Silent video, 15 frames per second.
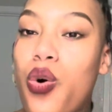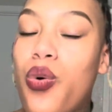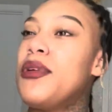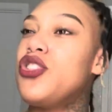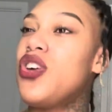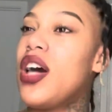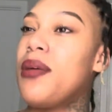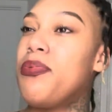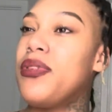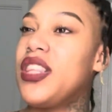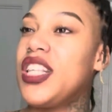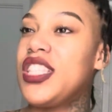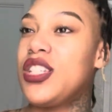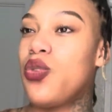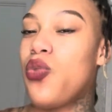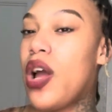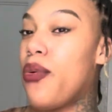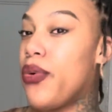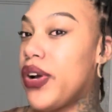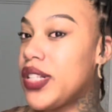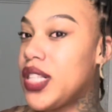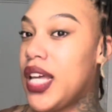Let me try to put this in the right
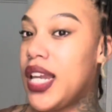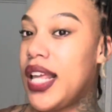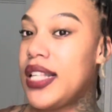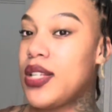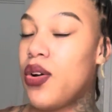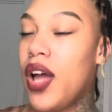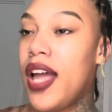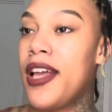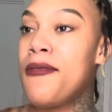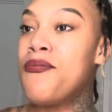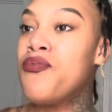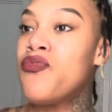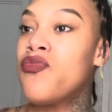words, ladies, okay?